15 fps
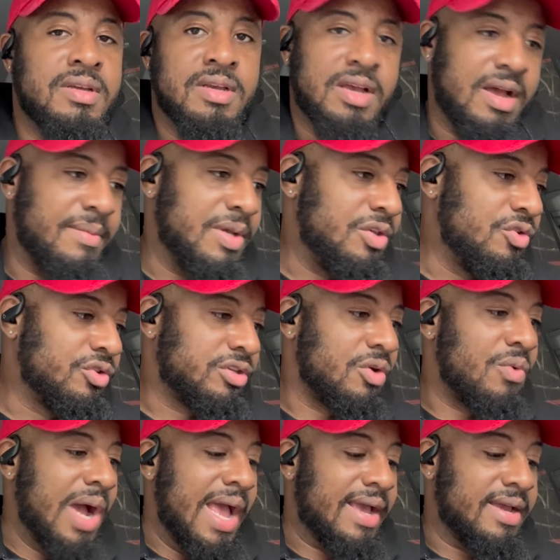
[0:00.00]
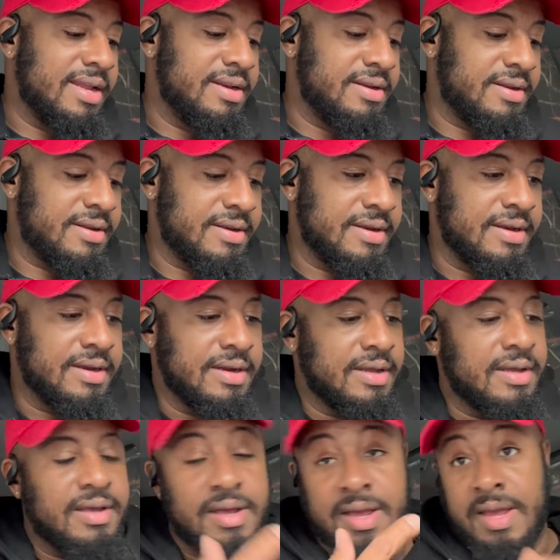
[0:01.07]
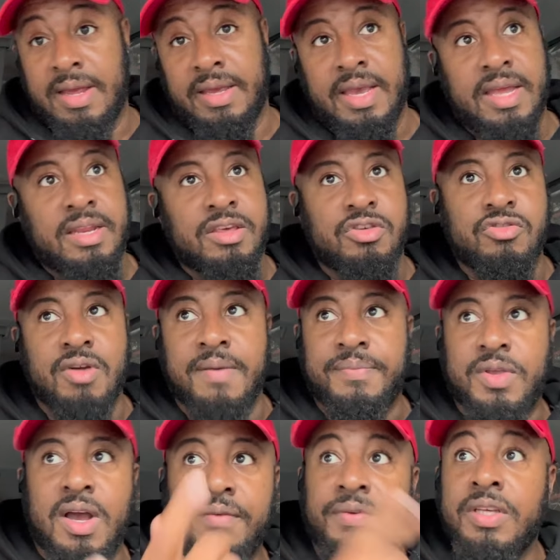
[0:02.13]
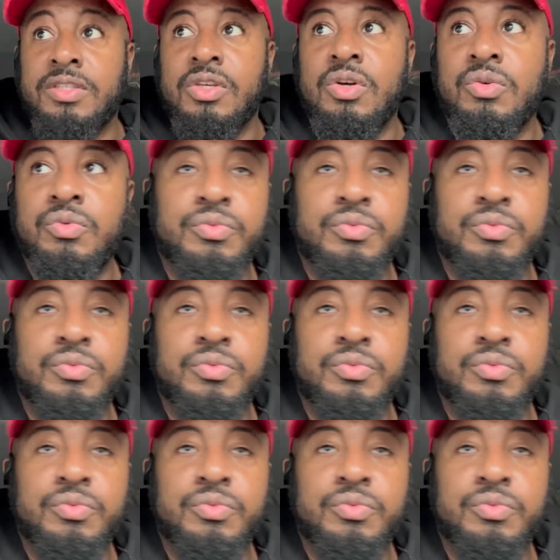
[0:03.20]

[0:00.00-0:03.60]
I'm going to use the wagon and get this dropped off. Let's go.